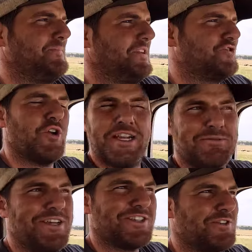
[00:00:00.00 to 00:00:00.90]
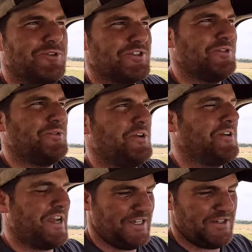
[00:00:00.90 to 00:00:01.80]
The transmission was doing
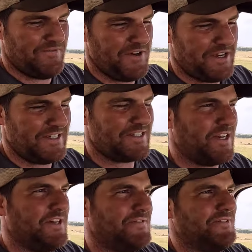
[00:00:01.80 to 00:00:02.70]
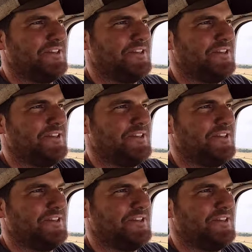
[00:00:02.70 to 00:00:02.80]
all kinds of funky stuff